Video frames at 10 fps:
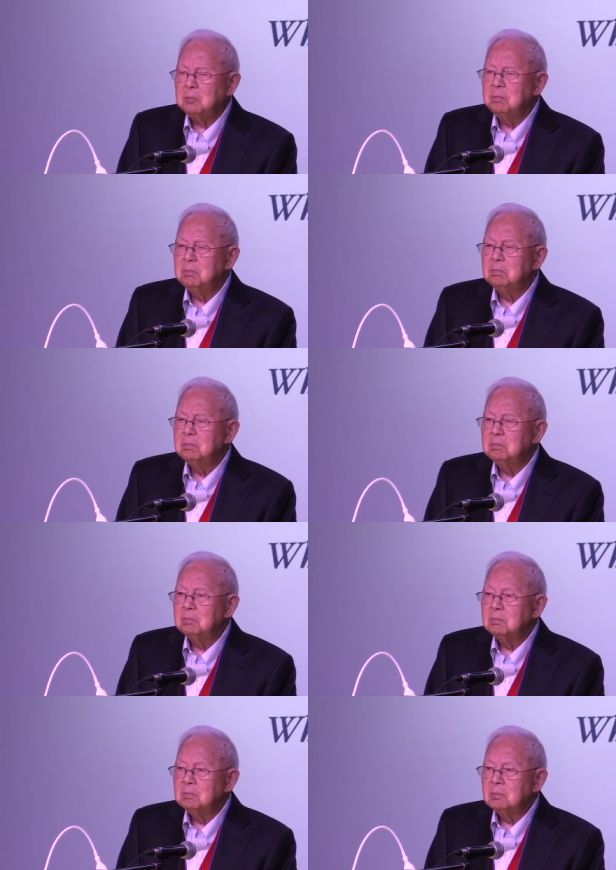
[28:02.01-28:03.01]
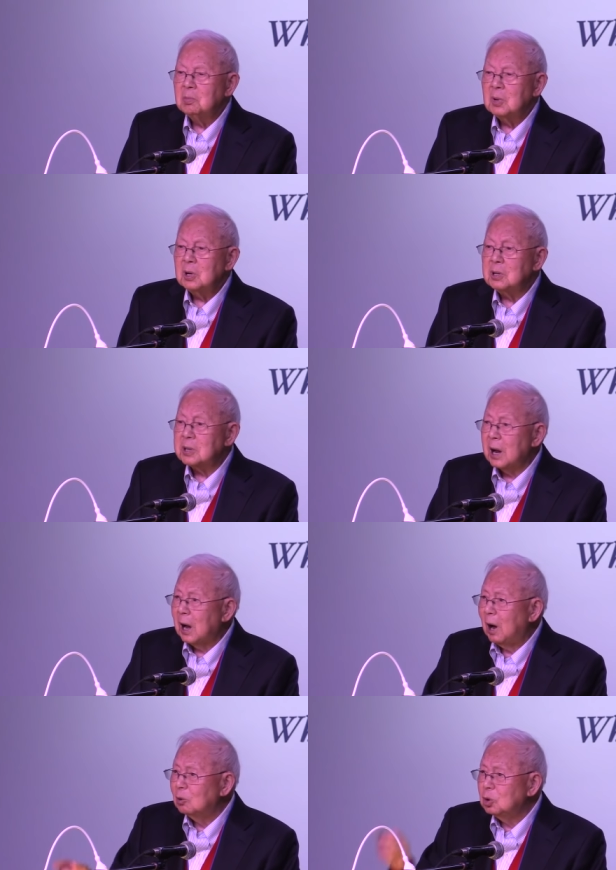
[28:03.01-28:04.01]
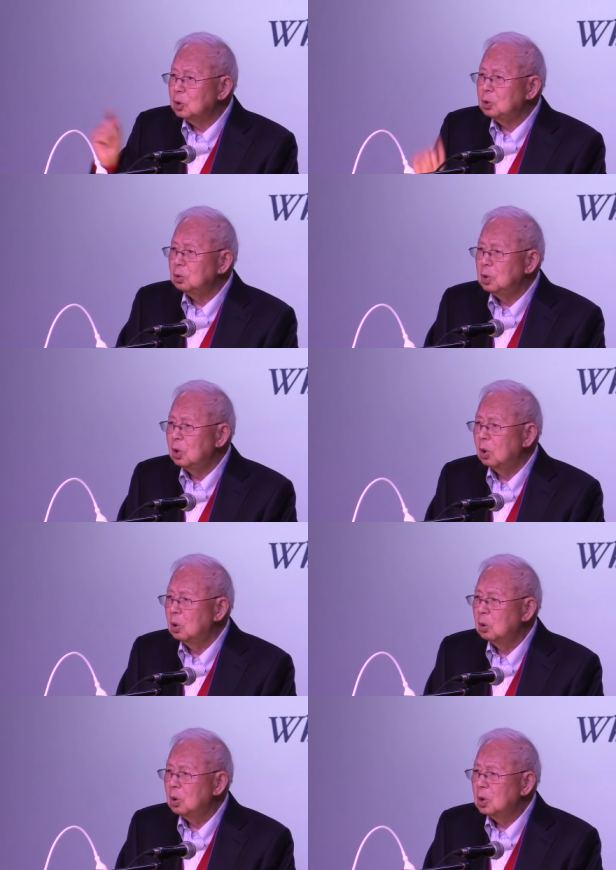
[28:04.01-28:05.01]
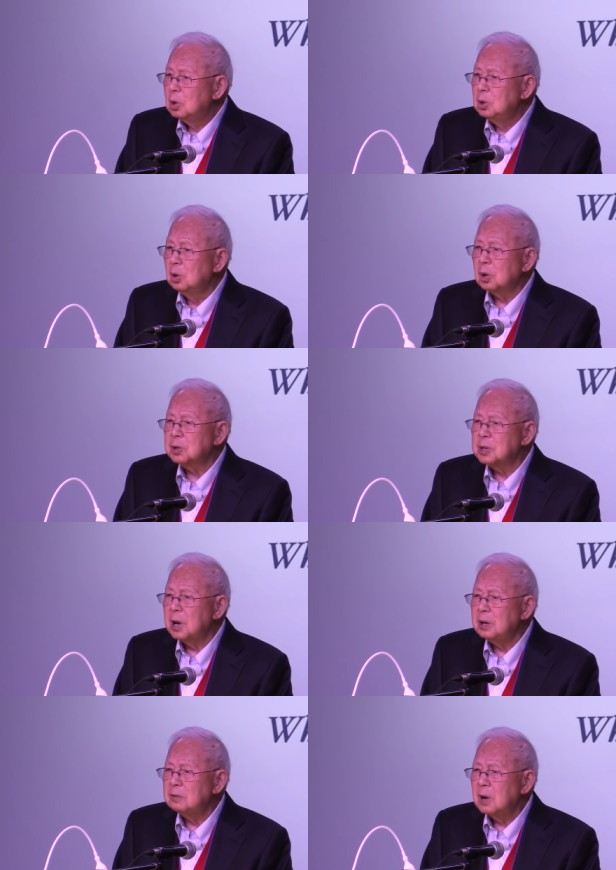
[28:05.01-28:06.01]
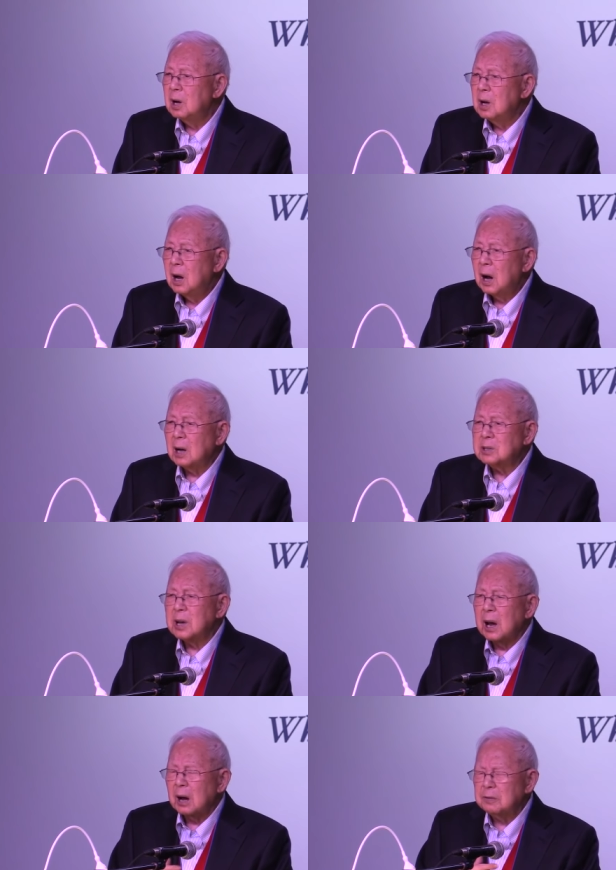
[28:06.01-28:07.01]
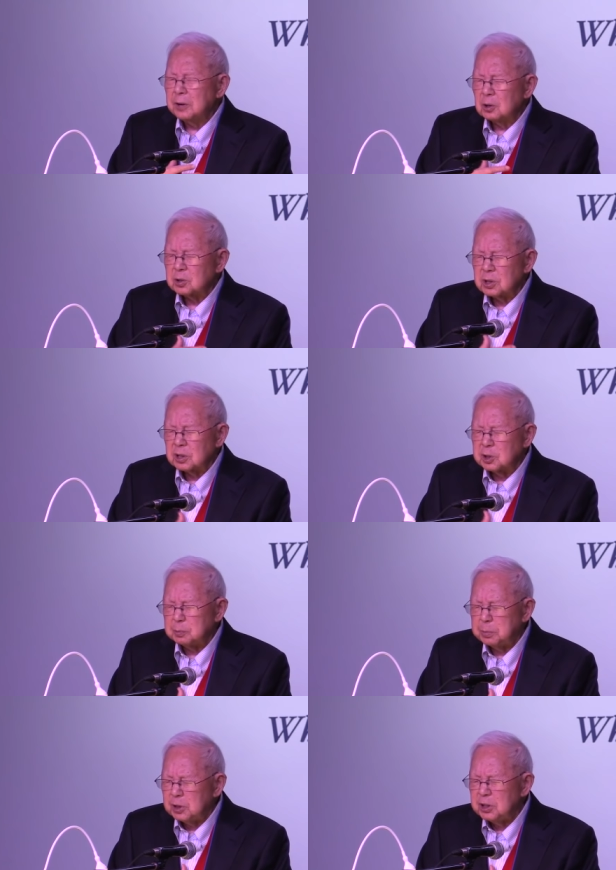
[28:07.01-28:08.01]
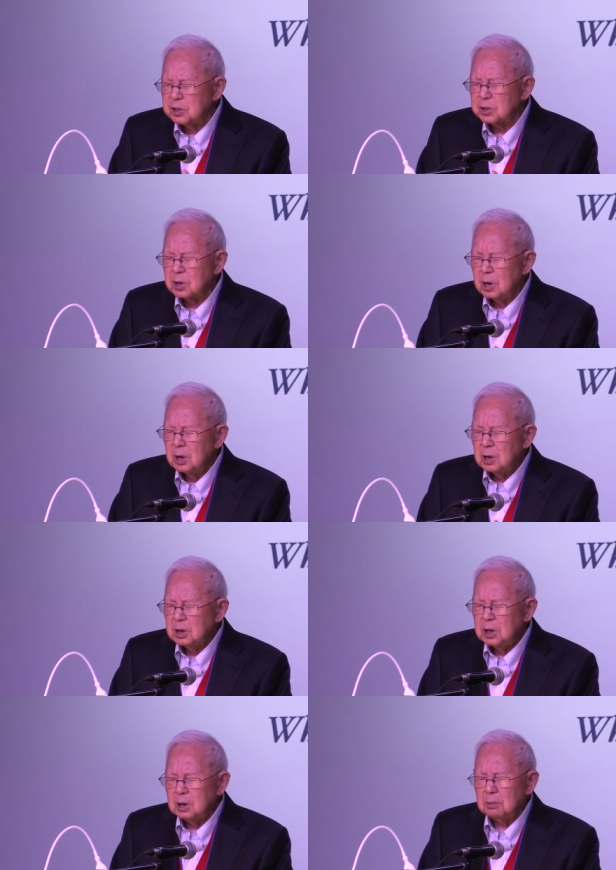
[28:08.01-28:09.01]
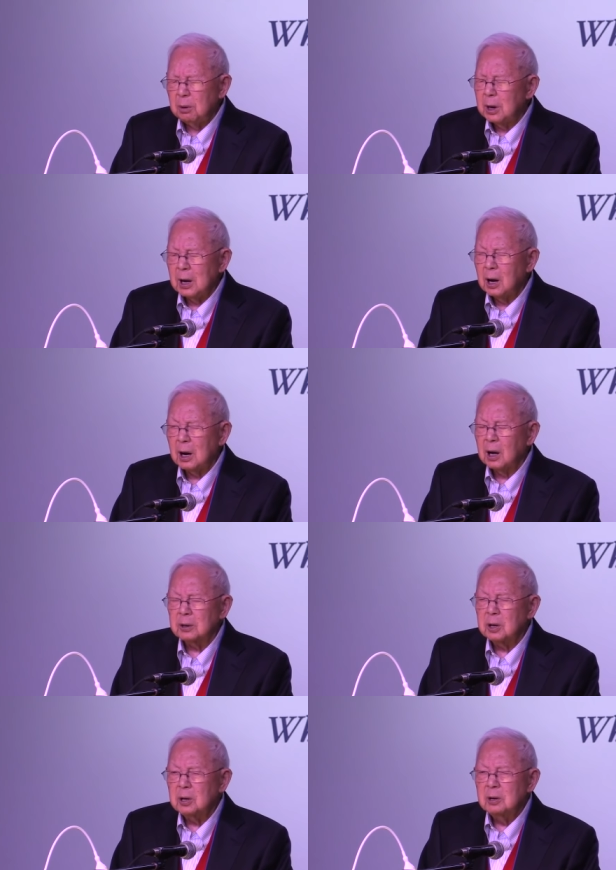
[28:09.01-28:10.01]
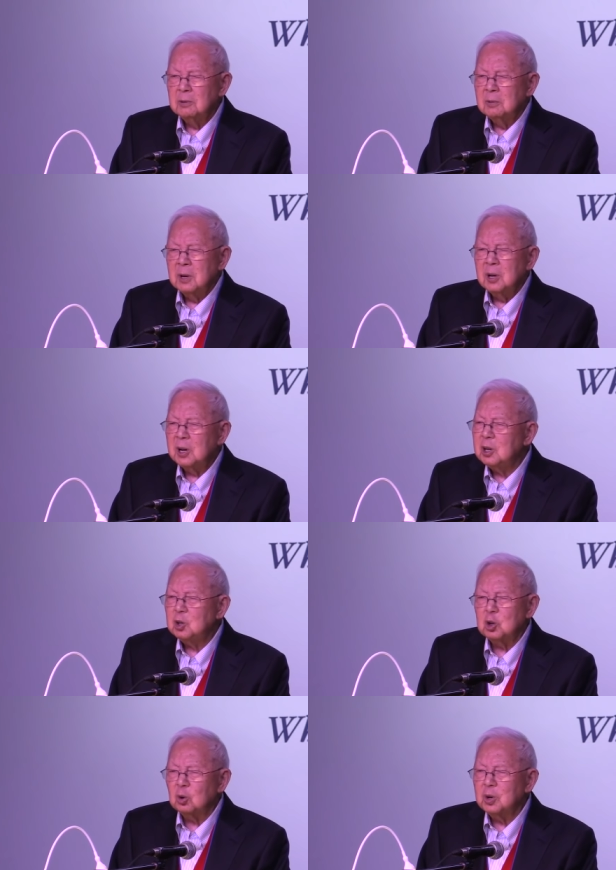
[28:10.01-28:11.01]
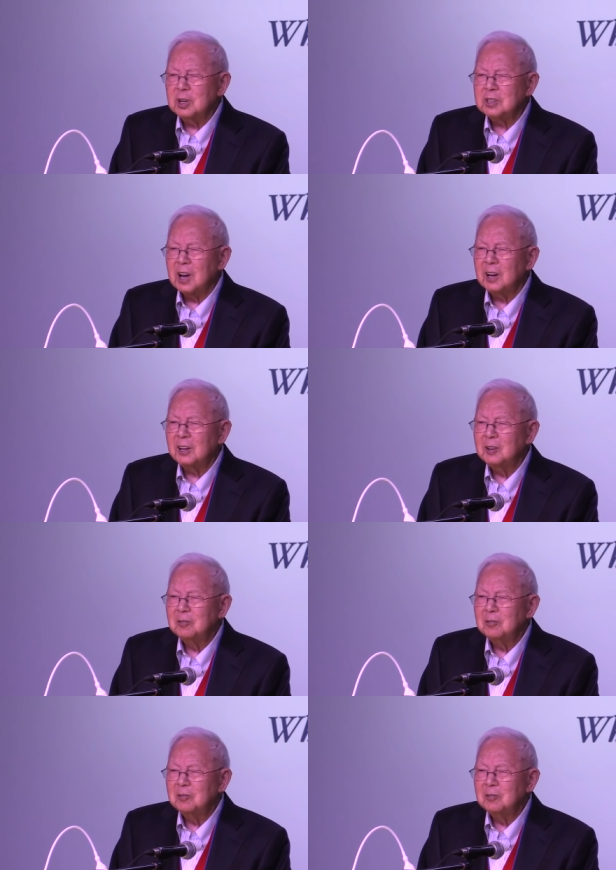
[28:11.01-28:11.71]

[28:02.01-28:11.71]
am. He said, How do you know you are saved? I say, I feel such peace in my heart. He shook his head.